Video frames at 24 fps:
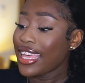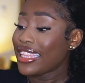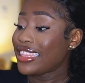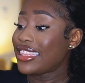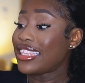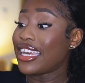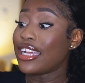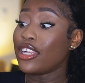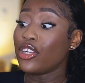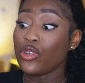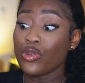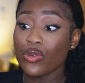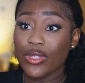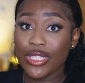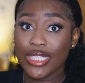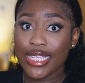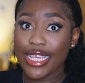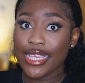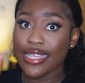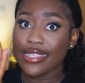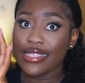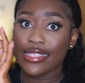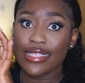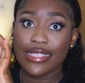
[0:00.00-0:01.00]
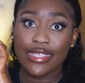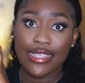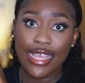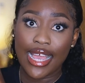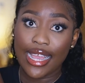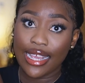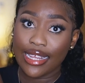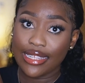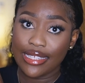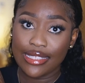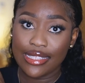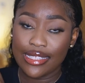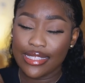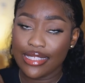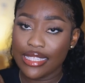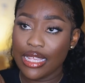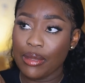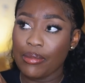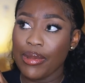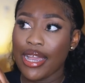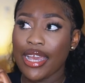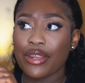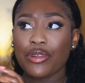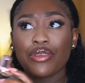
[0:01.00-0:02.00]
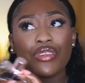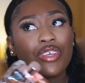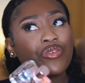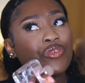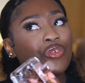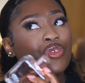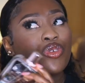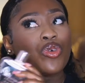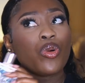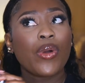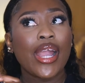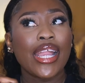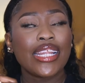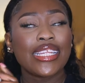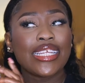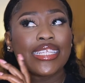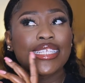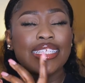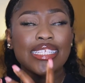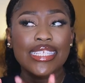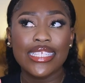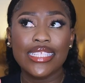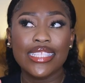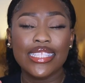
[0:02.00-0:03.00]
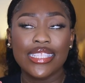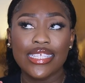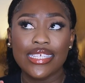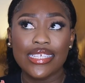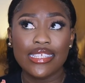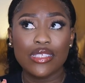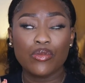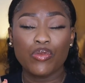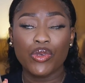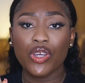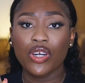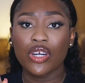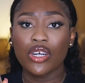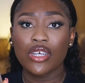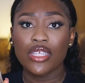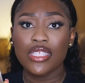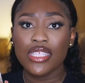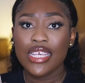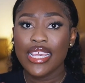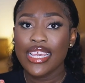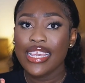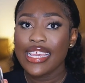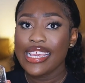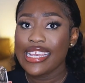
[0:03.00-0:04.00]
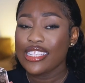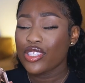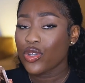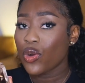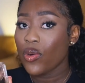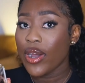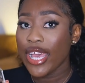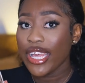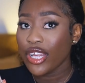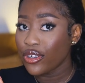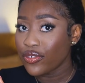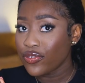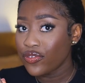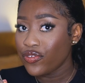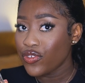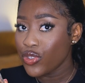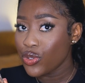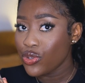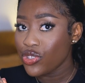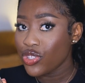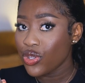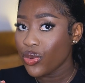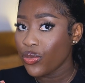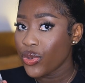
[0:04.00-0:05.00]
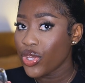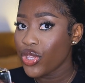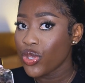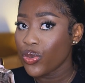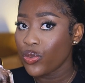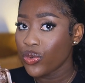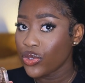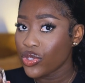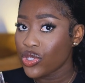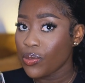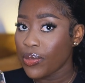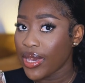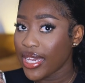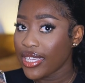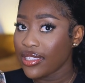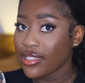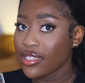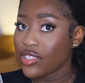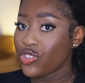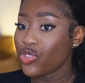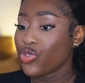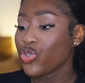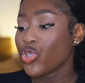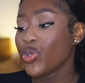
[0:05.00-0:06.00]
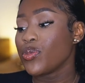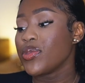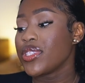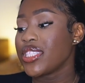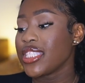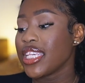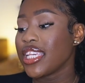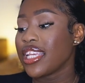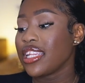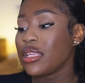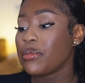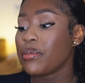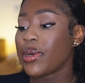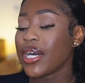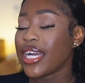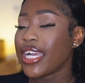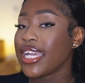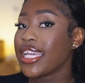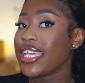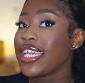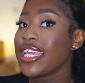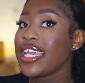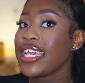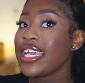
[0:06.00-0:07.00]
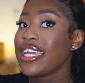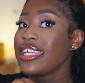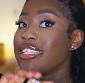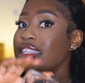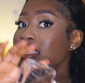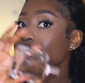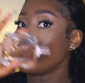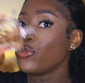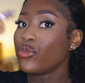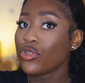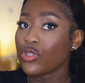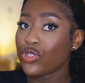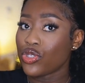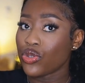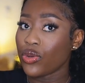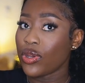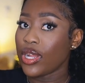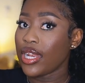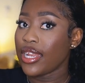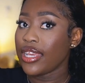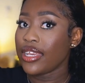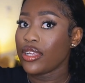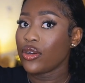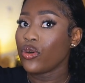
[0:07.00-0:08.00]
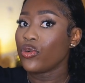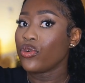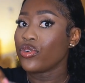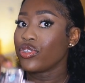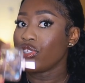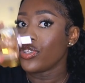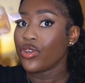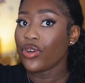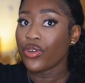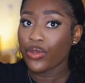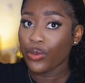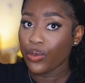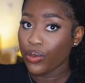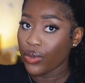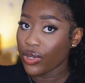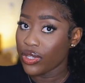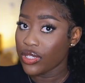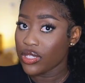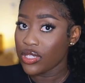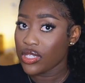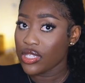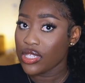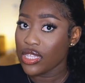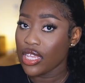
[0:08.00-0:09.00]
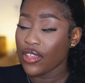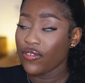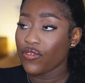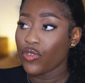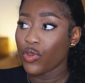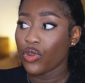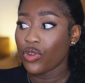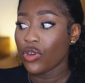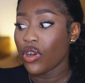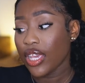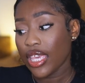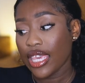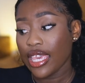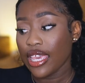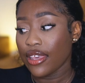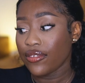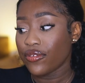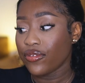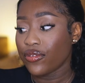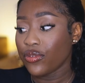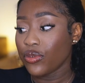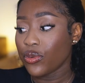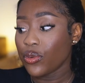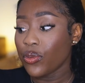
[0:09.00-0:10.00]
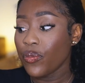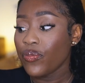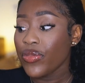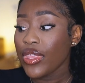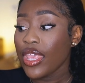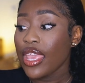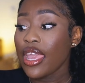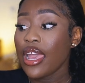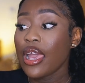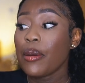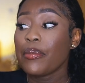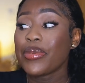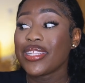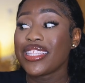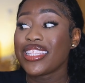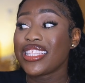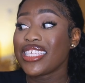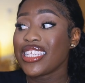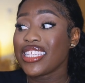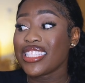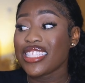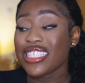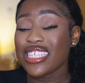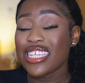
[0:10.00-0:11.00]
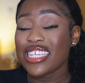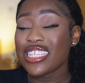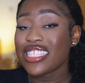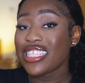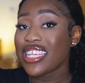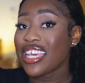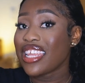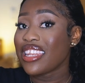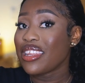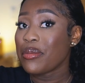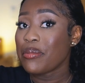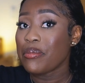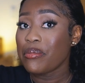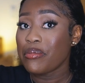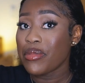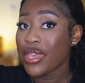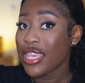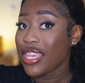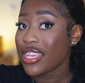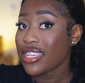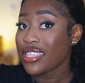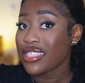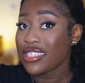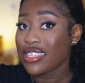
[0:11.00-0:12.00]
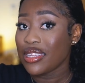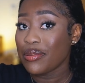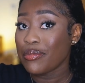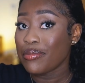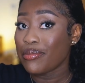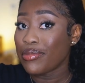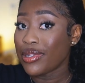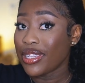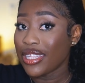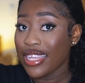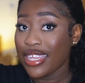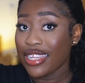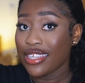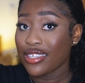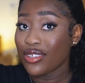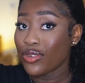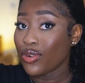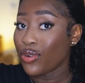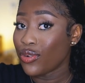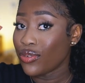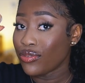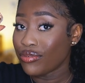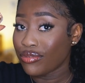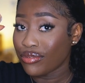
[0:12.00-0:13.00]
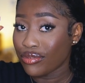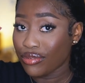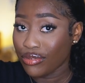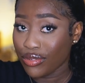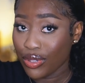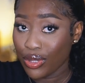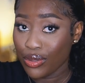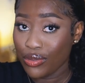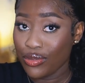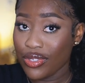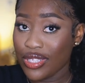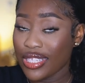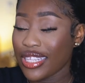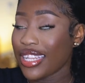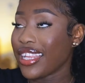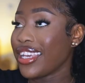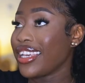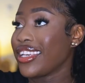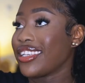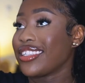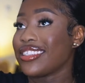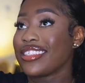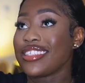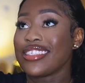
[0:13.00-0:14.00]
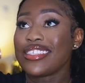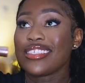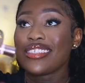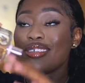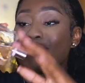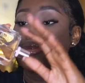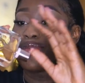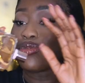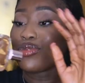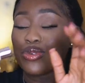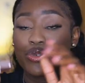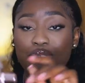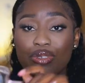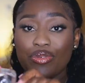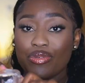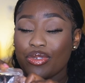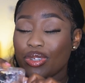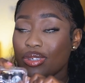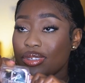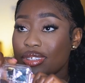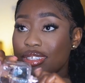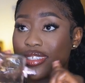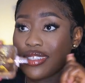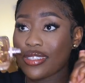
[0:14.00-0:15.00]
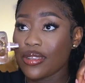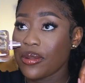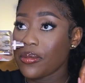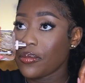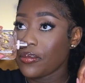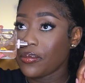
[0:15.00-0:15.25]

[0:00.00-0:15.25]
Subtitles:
that looks exactly the same. I don't even know why they did this, because it's quite confusing when you want to buy this. You could mistakenly buy the Eau de Toilette or the other ones if you're not careful, but this is an amazing blend of rose. Like, this is a rose fragrance.